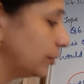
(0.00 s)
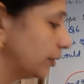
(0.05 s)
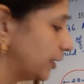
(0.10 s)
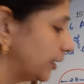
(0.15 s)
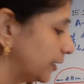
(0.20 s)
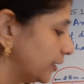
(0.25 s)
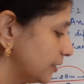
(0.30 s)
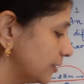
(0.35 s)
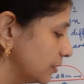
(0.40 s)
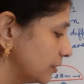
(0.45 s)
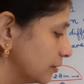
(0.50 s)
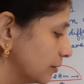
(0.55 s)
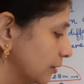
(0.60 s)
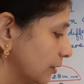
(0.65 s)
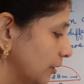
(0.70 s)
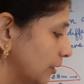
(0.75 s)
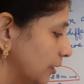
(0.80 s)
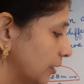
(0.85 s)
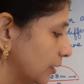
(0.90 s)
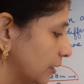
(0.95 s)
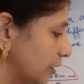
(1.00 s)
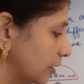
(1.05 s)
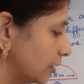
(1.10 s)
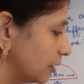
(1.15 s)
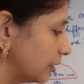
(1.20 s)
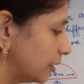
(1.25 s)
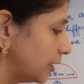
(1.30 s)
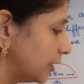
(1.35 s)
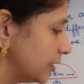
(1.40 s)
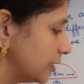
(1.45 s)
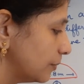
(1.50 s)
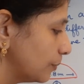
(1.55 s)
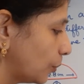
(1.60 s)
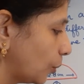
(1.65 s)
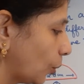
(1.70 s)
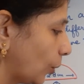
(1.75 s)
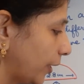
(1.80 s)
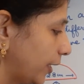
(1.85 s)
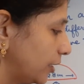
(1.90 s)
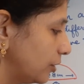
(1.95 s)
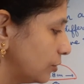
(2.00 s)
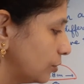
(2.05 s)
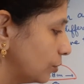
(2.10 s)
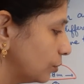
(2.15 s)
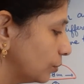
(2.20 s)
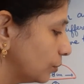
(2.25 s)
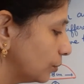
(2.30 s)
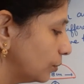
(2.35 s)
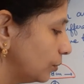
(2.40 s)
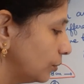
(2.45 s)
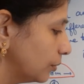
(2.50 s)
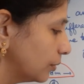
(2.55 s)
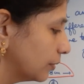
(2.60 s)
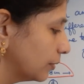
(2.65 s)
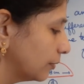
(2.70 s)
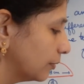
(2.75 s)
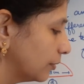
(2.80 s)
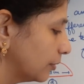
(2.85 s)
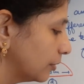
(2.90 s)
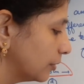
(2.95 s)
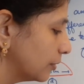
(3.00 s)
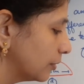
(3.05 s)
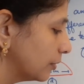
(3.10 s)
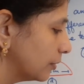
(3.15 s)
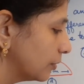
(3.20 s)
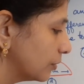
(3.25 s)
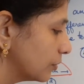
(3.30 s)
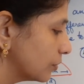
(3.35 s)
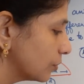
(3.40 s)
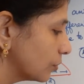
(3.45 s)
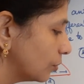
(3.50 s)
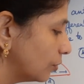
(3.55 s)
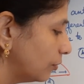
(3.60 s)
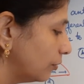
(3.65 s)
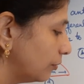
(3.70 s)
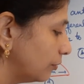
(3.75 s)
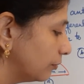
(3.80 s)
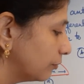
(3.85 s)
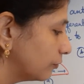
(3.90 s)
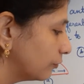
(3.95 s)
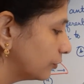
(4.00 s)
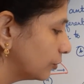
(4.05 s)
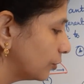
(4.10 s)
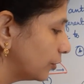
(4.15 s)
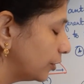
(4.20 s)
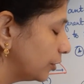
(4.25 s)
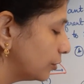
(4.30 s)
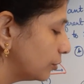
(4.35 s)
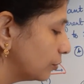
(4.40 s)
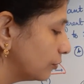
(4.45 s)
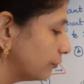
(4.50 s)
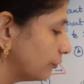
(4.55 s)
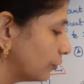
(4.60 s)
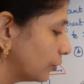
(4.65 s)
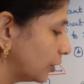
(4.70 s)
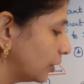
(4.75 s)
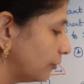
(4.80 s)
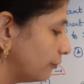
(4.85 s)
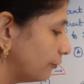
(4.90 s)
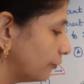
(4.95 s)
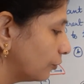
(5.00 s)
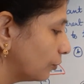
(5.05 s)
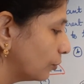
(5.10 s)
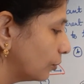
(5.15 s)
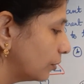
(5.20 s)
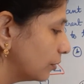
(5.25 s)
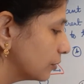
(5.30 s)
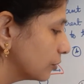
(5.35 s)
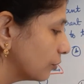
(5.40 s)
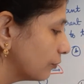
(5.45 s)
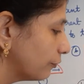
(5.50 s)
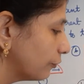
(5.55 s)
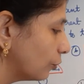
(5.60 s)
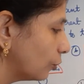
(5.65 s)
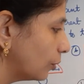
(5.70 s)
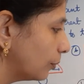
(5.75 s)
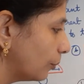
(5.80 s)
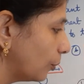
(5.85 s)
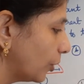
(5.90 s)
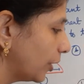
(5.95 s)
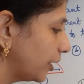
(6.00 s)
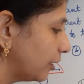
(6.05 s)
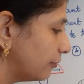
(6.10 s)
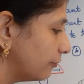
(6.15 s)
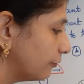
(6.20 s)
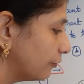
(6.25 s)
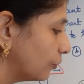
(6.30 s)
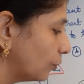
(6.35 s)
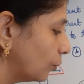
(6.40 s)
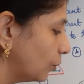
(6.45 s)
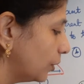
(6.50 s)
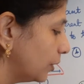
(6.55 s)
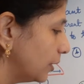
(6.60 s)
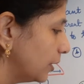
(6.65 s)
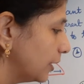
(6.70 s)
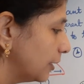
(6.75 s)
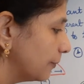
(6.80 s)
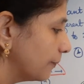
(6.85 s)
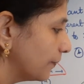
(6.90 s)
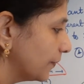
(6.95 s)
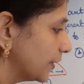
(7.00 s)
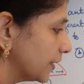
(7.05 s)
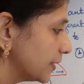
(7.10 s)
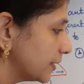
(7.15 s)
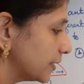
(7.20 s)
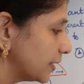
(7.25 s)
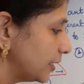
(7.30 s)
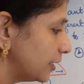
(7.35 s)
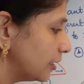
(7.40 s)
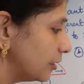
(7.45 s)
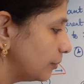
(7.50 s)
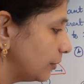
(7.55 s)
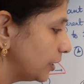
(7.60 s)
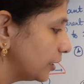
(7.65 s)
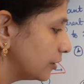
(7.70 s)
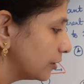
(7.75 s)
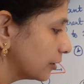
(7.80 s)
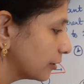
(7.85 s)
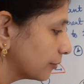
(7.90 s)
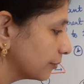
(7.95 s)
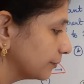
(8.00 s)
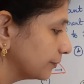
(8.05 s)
it is, here it is 0.2. So 22, 44. So 4.4 centimeter.